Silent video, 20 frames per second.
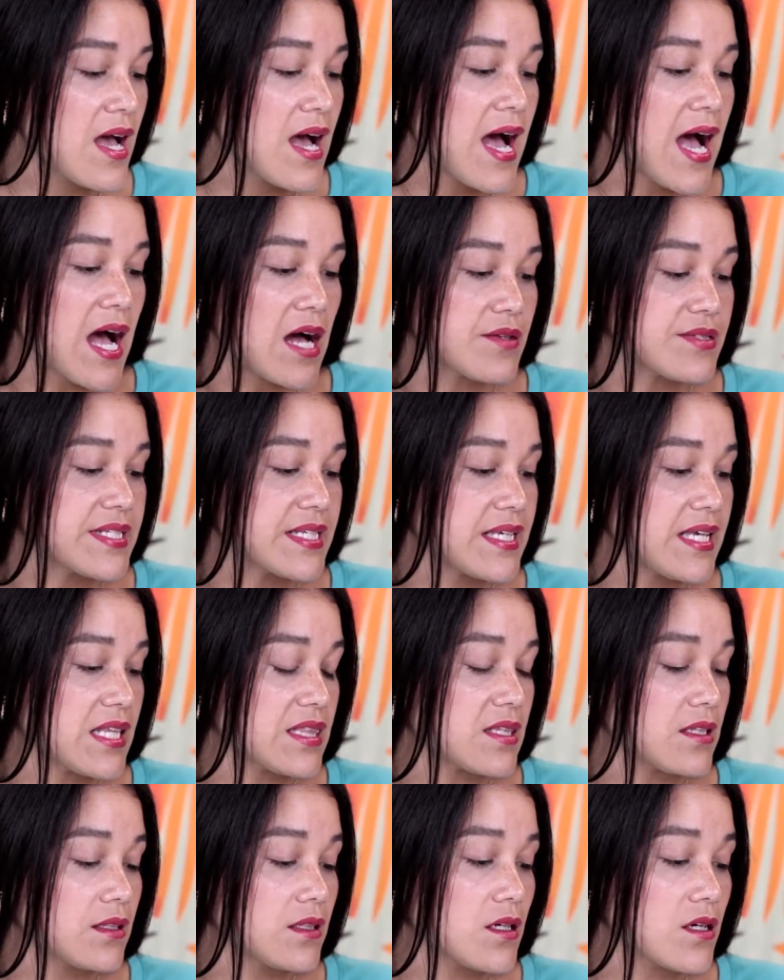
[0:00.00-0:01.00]
How to get
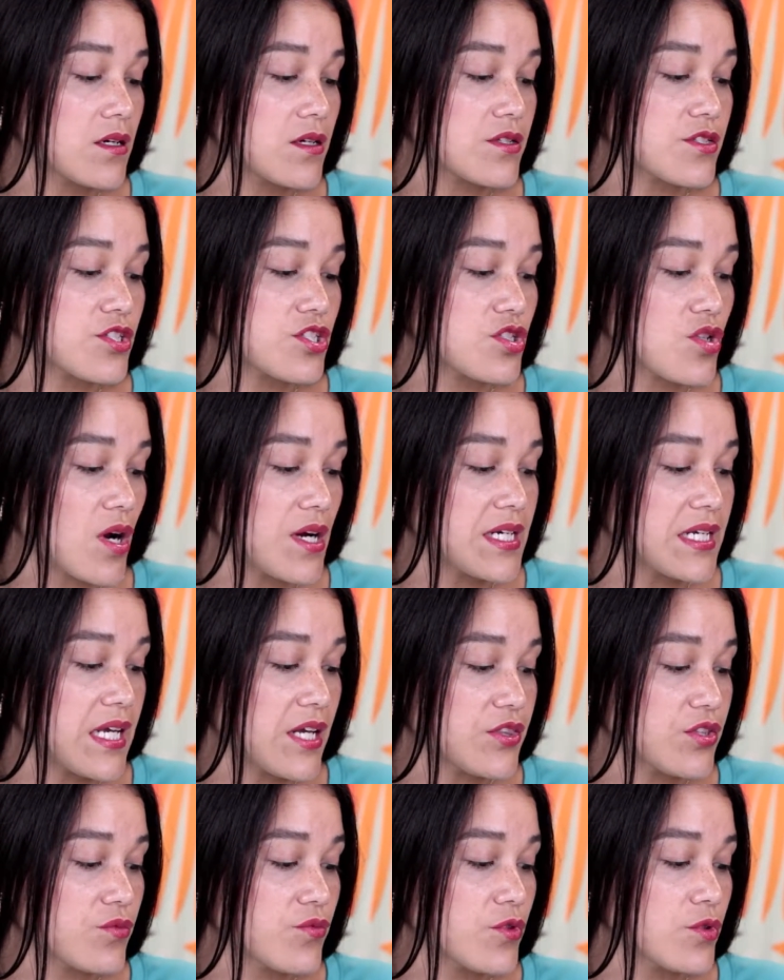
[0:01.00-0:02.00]
the look: starting
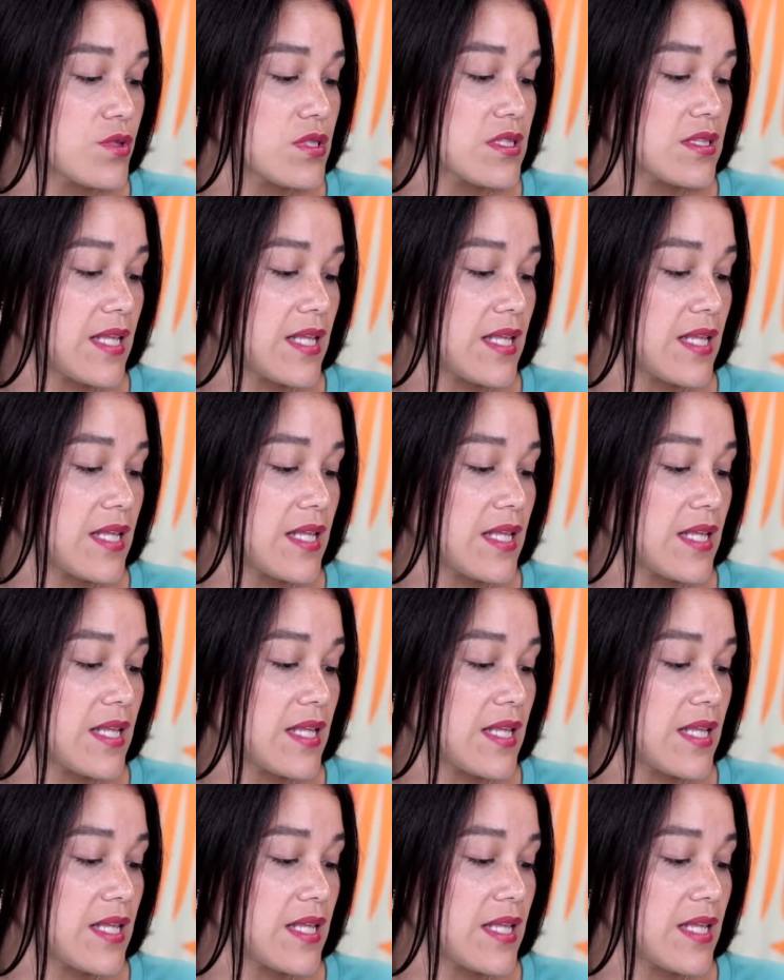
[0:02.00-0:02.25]
at the roots,